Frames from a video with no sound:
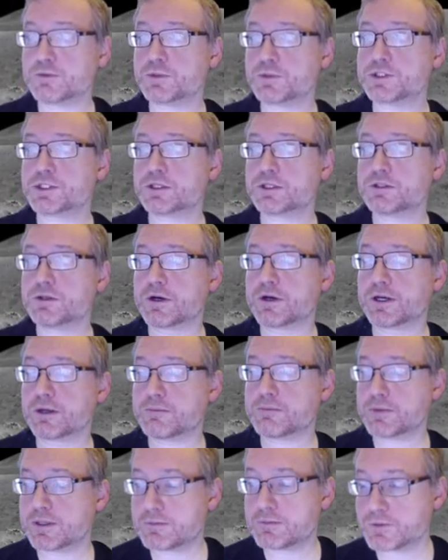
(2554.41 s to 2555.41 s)
which can
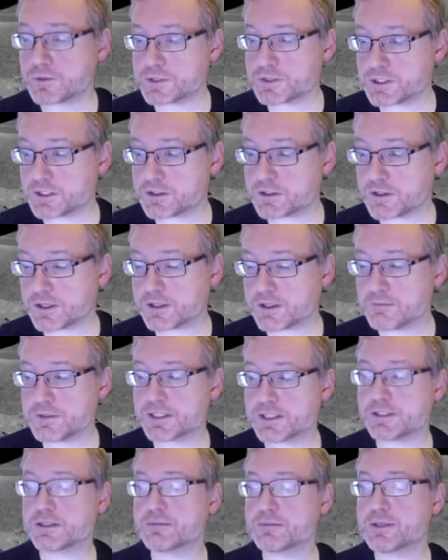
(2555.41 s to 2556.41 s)
target bibs, which can target
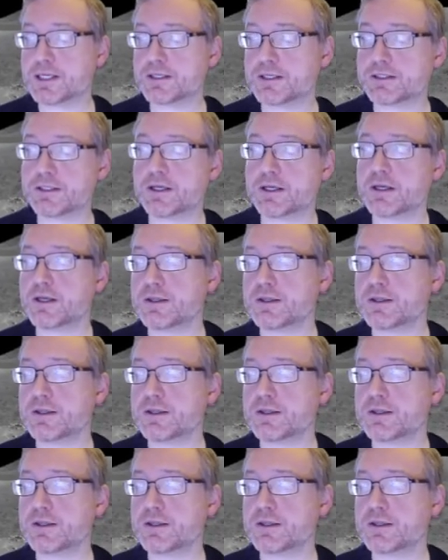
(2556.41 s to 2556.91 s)
BCBs,